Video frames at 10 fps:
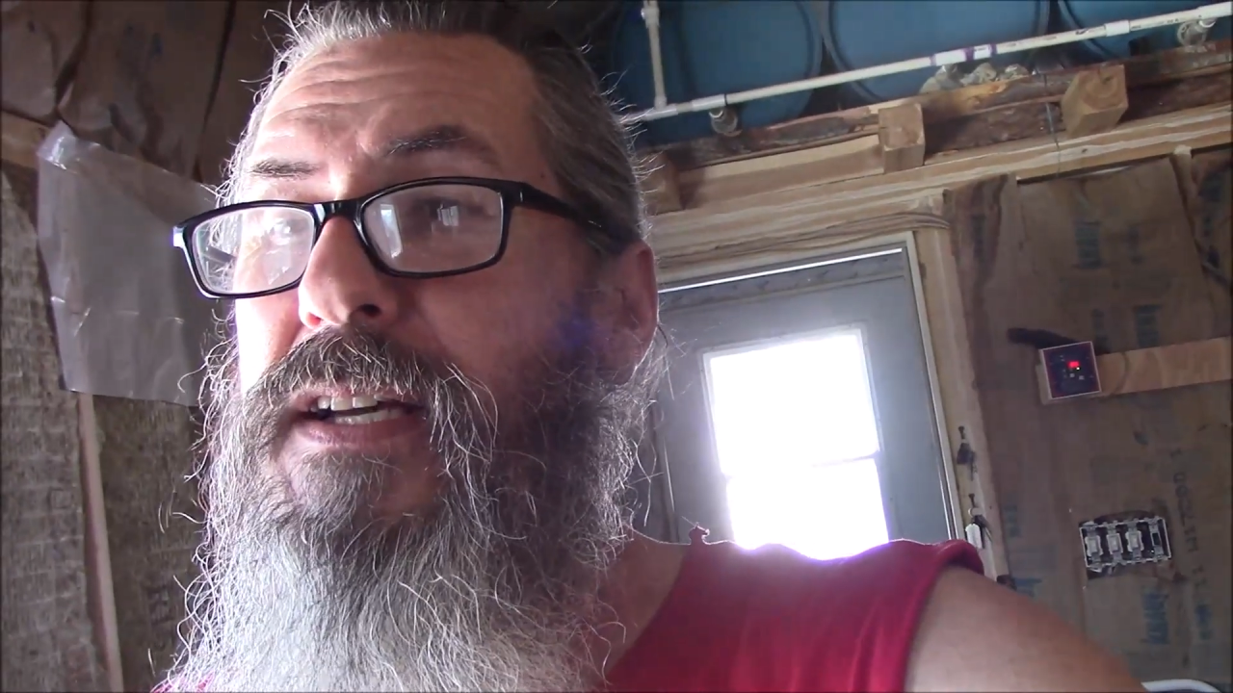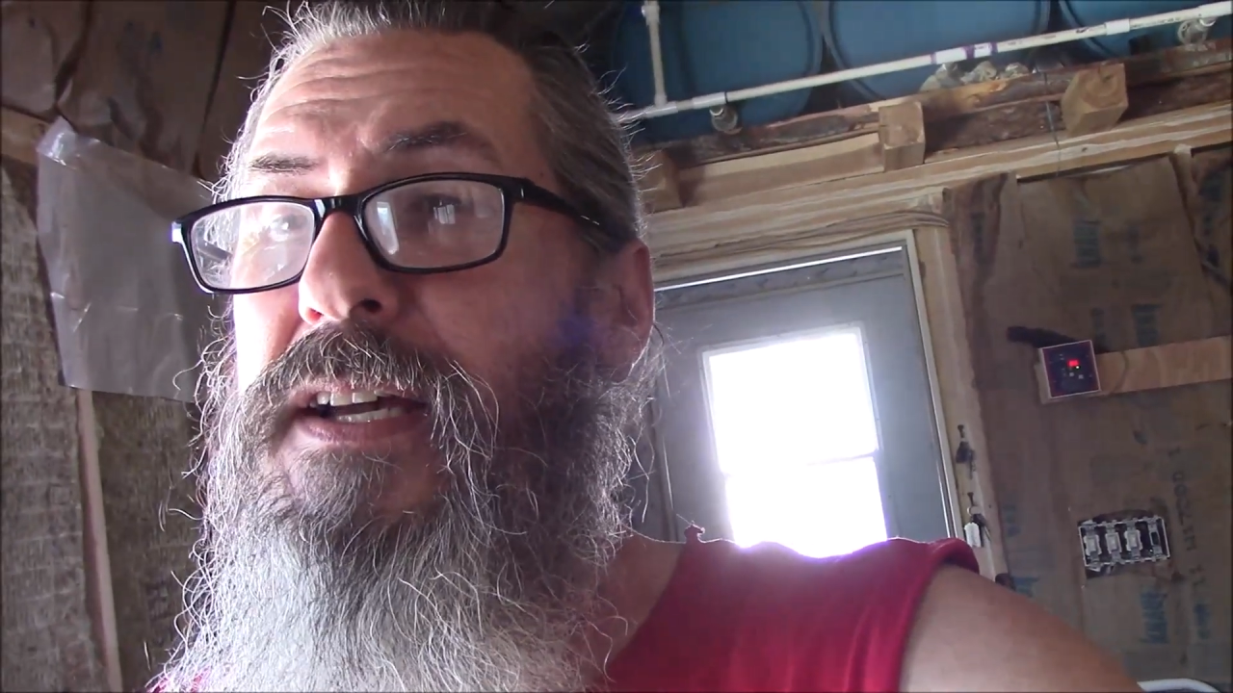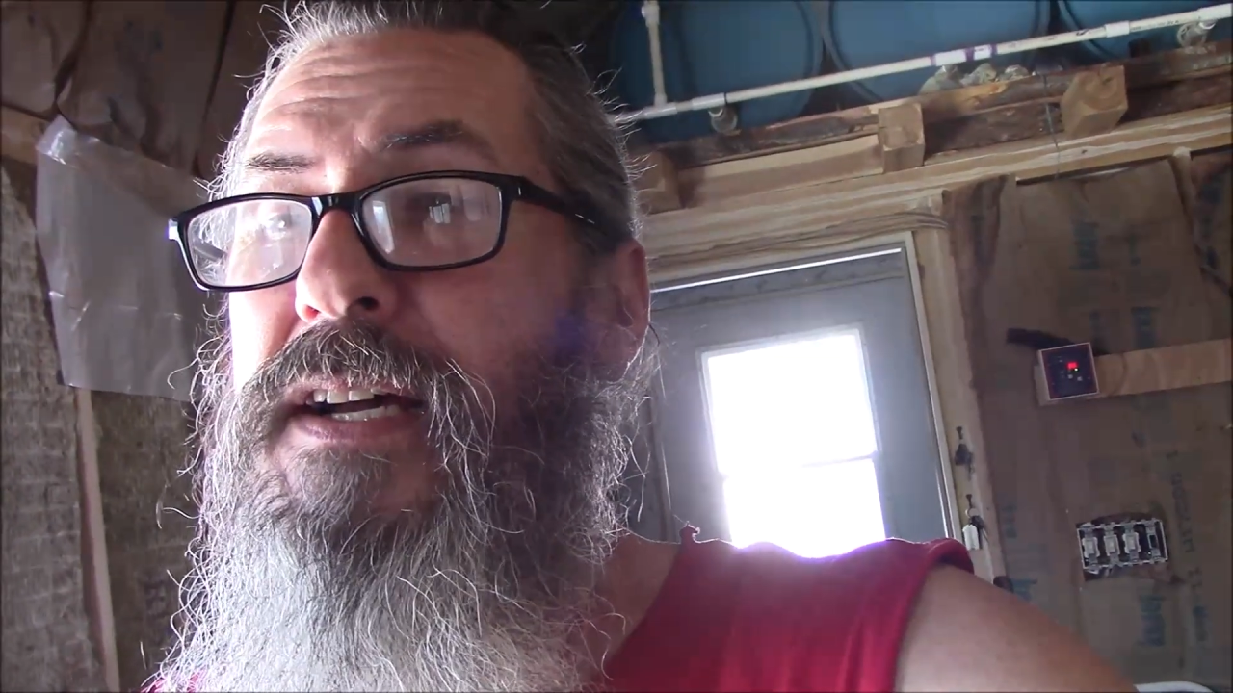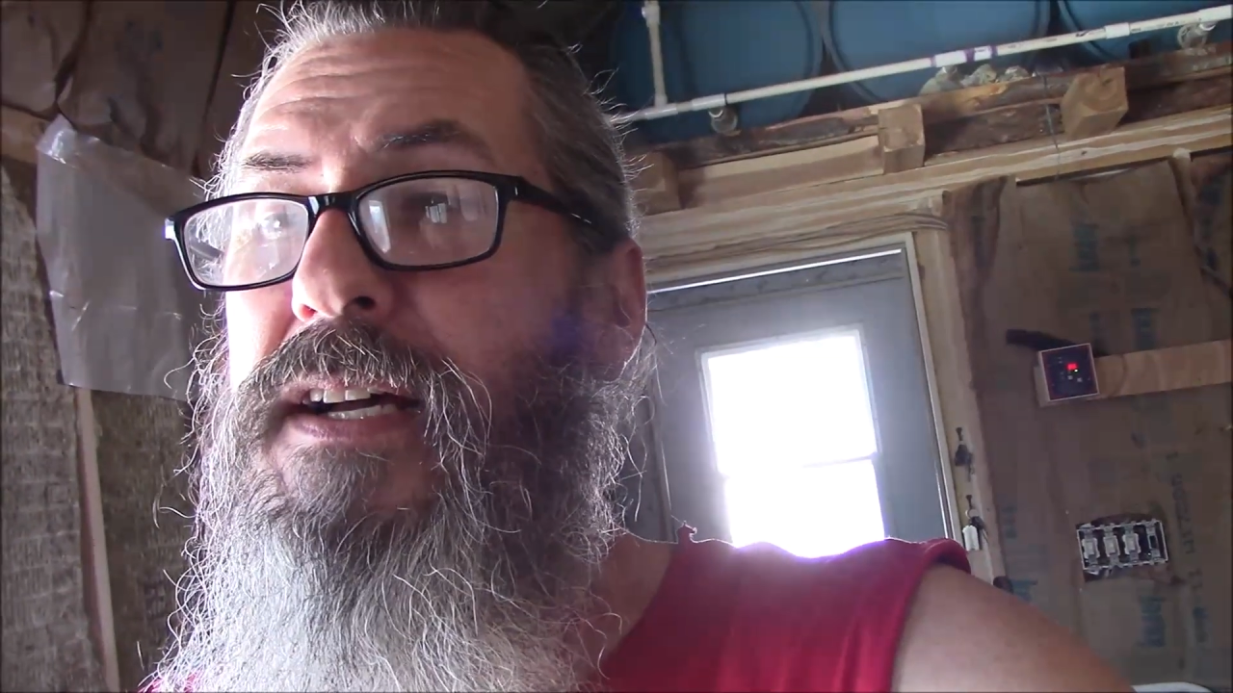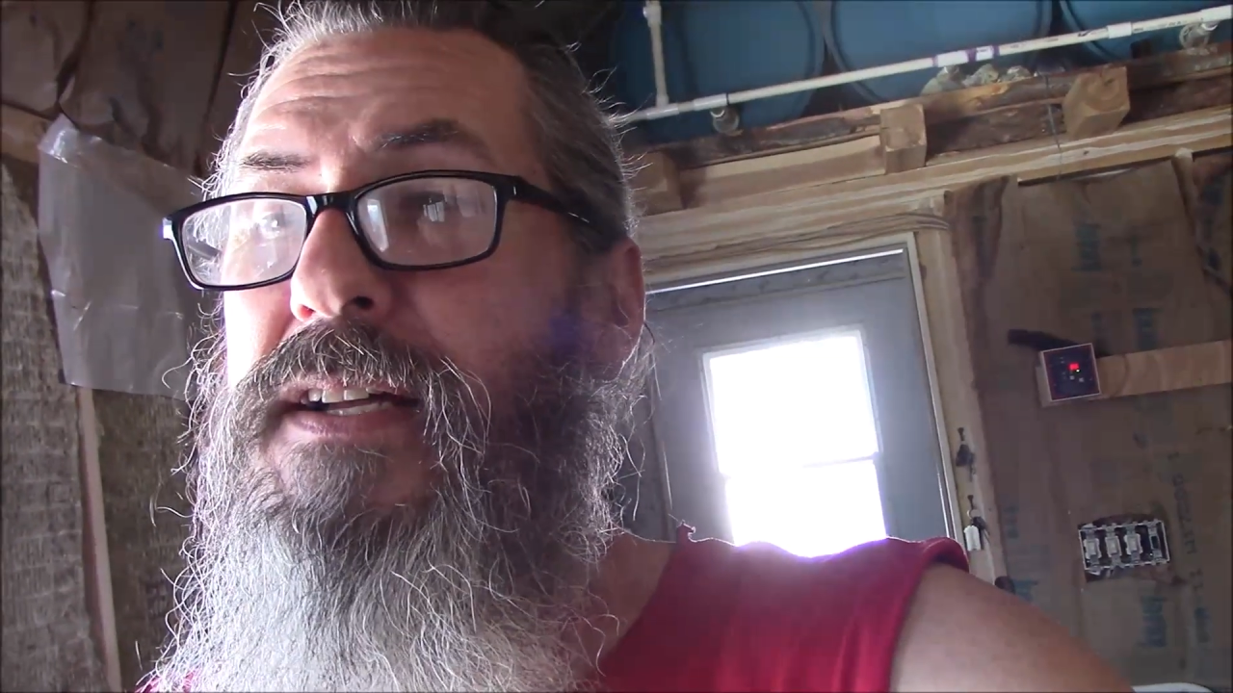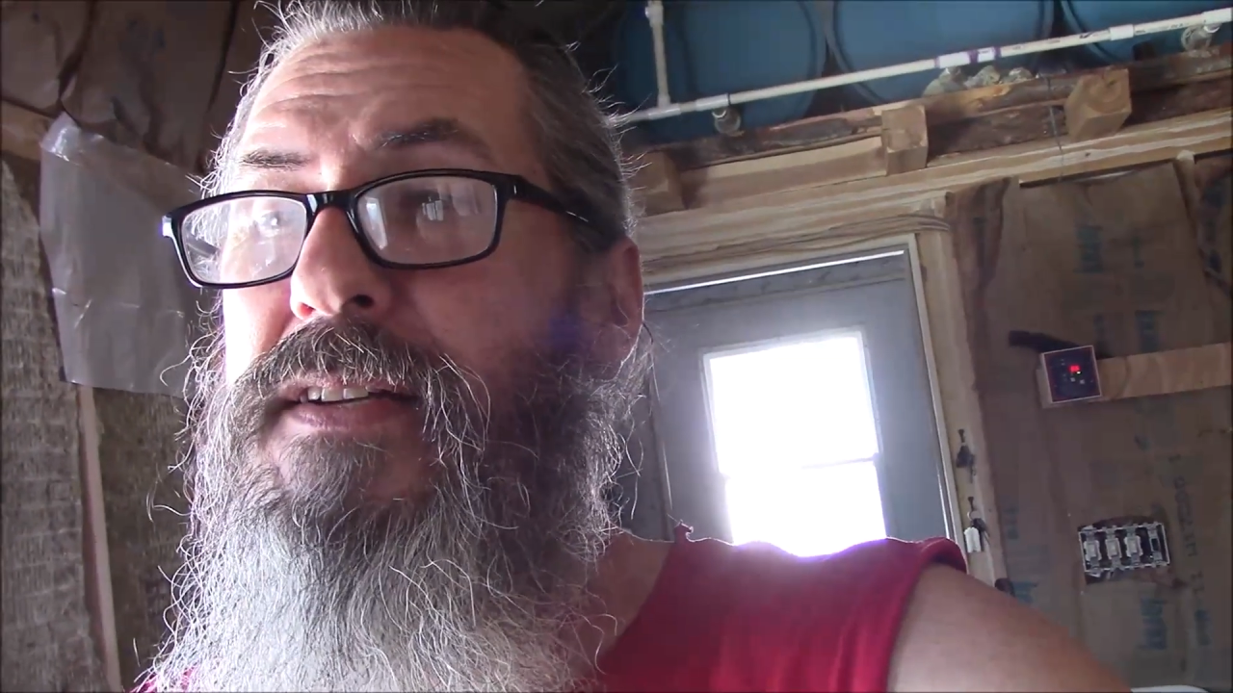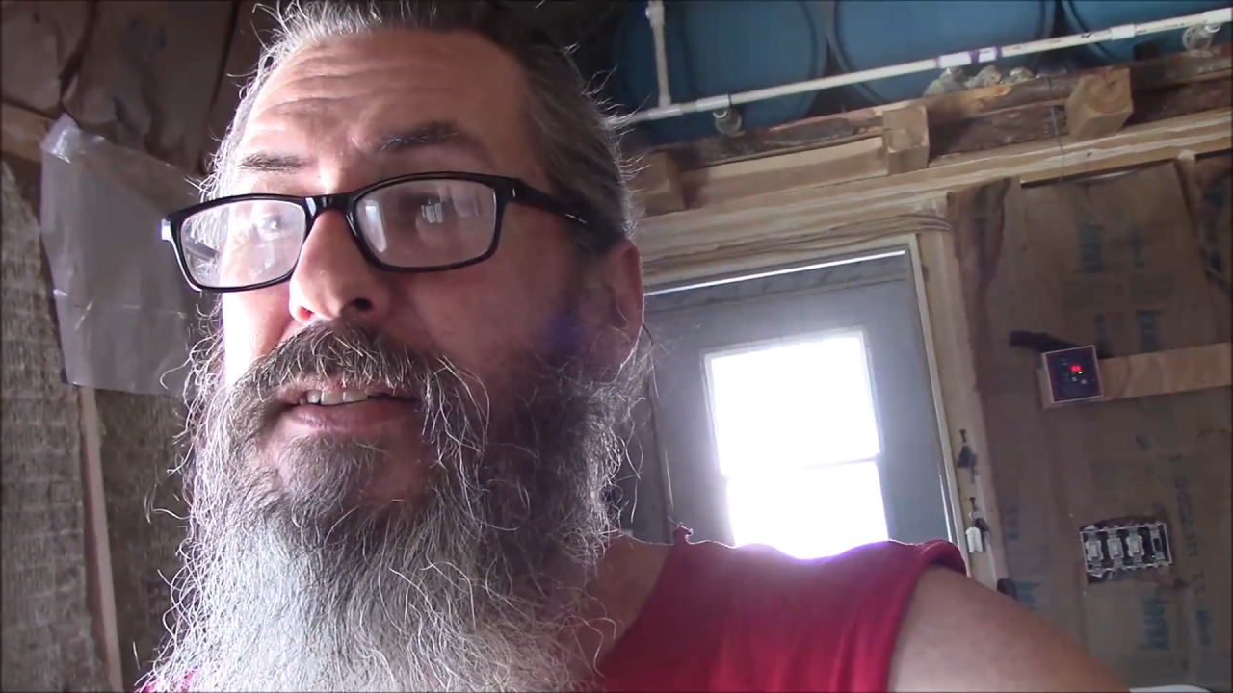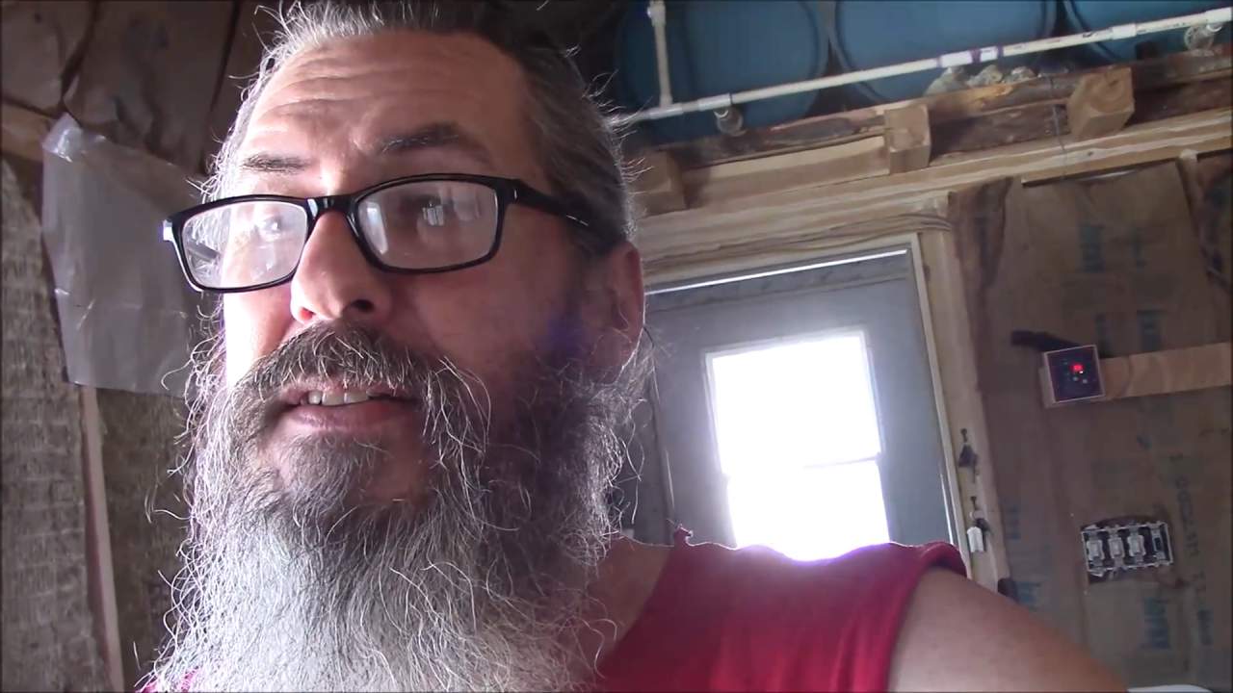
And